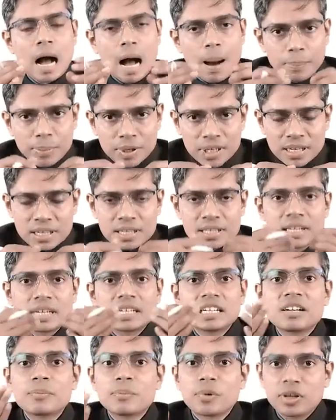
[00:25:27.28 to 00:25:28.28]
after
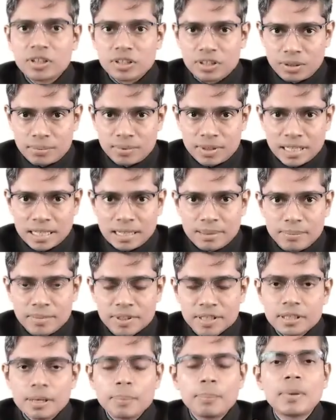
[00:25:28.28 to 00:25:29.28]
certain point of
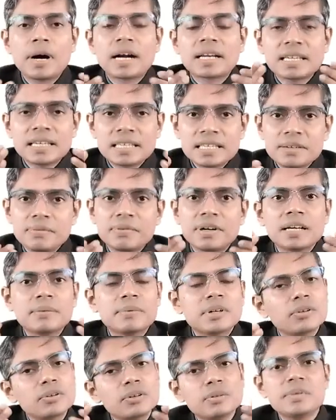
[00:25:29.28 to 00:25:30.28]
time, the Purkinje
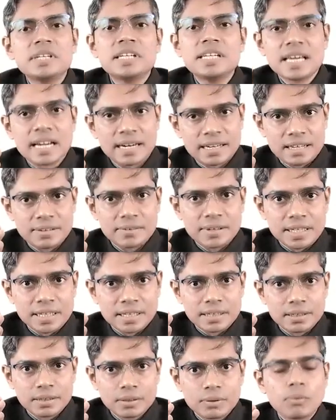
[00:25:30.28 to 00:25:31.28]
fiber will be
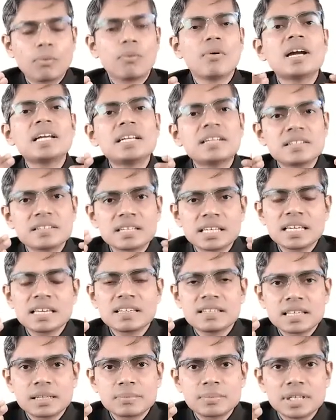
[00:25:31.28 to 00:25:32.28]
reactivated. Why it is
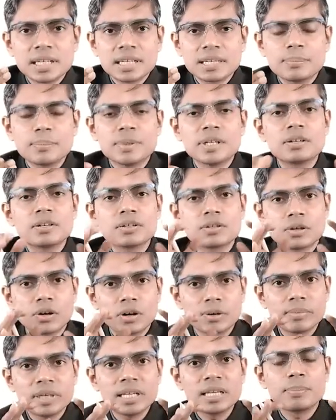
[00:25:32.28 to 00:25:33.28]
taking some time? Because
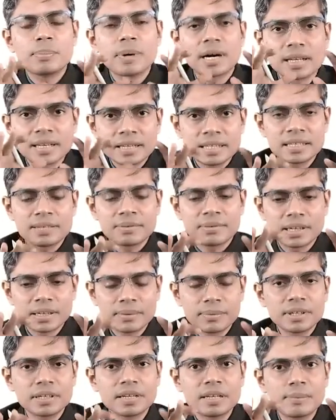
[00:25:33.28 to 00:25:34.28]
normally Purkinje
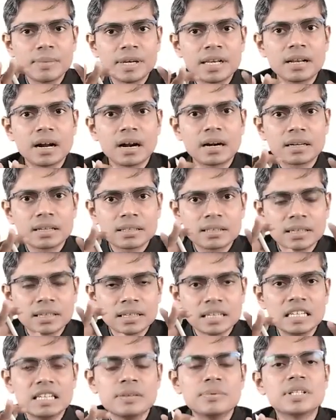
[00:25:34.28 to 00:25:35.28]
fiber remain under
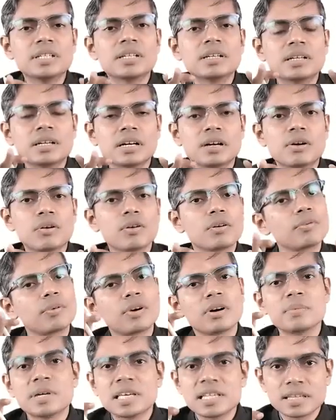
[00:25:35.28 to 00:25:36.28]
the inhibitory control
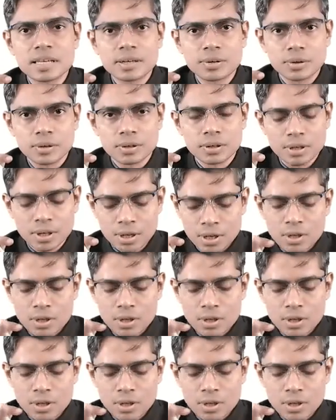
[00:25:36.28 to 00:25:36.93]
from SA node.